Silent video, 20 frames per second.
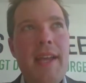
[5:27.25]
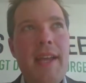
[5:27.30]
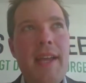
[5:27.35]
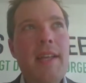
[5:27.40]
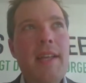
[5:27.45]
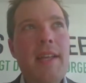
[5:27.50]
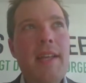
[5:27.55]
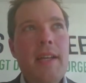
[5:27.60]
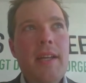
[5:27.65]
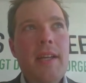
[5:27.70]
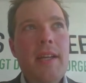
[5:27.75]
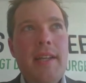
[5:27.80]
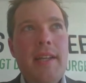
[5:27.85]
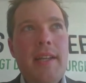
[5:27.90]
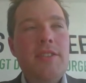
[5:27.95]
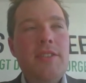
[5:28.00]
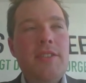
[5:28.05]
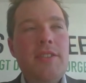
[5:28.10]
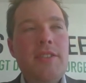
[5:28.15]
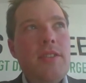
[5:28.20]
that it's
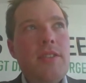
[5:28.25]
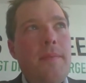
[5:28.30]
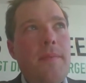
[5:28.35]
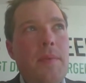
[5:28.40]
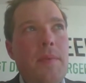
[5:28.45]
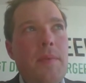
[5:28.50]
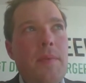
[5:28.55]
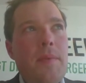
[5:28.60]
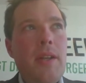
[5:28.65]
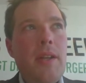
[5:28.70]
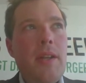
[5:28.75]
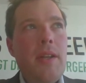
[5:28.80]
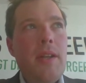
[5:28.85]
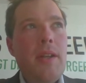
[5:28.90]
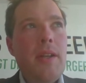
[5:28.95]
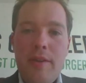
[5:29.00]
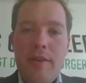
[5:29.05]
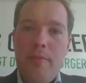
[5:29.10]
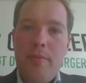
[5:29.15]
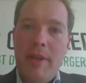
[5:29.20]
not only
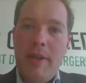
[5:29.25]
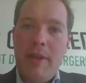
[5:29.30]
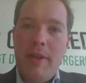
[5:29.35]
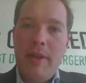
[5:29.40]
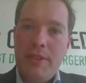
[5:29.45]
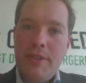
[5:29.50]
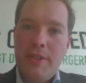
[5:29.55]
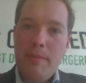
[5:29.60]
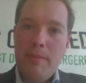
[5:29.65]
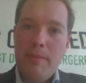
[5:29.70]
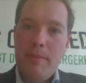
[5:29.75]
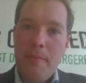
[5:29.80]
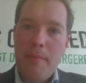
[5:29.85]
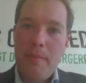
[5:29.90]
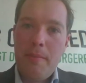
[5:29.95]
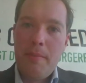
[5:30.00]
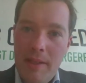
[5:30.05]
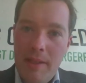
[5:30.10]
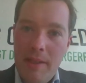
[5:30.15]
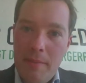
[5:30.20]
information about me,
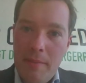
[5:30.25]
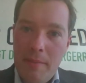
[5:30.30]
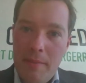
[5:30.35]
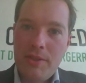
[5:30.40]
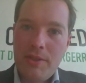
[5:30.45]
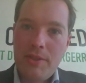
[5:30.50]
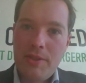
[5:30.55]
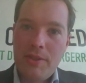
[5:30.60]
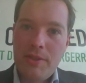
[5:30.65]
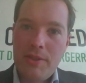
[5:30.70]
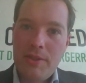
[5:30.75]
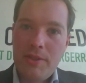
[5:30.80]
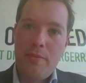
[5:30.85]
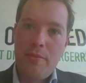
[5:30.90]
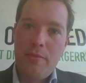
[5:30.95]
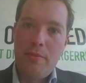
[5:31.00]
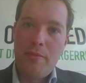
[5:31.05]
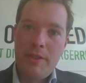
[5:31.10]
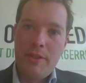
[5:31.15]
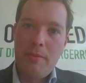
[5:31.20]
but also
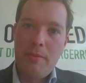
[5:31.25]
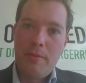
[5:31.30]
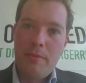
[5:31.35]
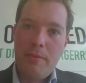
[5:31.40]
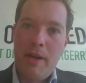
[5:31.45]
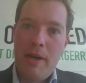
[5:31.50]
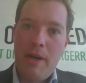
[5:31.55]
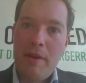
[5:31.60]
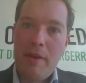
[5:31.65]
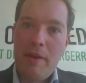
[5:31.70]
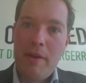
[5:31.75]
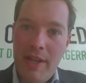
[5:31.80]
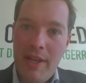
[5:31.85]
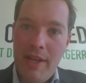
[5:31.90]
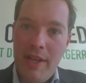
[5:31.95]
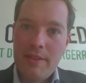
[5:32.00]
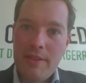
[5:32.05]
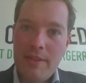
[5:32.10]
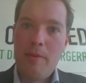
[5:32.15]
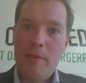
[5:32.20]
information about my friends and
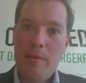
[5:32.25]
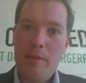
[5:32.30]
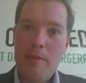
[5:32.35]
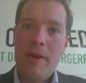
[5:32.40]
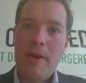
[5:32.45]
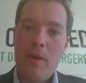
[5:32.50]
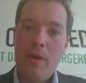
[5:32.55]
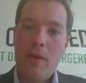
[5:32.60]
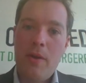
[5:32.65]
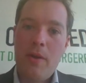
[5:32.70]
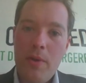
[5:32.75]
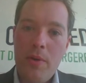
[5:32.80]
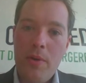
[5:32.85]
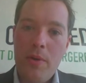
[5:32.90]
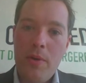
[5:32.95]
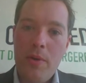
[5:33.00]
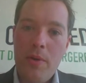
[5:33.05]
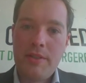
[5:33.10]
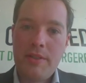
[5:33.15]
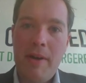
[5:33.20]
about my coworkers and
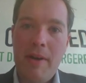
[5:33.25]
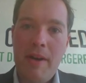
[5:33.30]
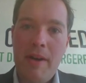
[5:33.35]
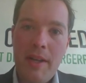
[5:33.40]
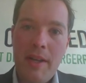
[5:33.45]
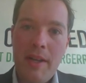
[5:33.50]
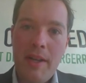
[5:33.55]
about